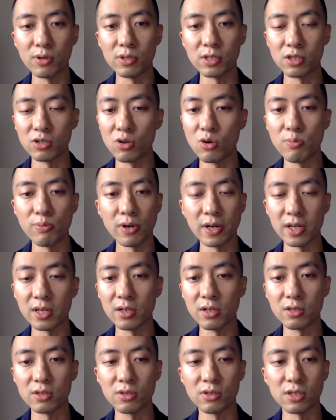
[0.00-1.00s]
it's a
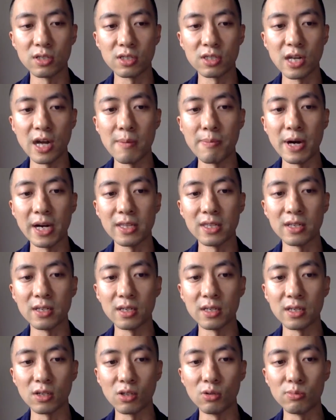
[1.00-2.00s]
no-brainer to just stop by
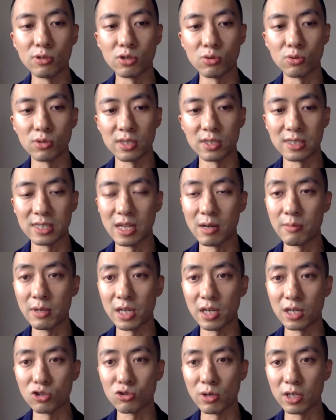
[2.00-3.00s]
the Global Sources
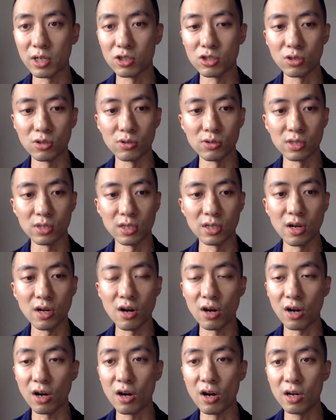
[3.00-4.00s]
Summit and trade shows in
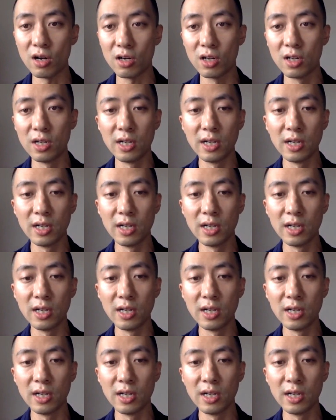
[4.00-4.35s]
Hong Kong.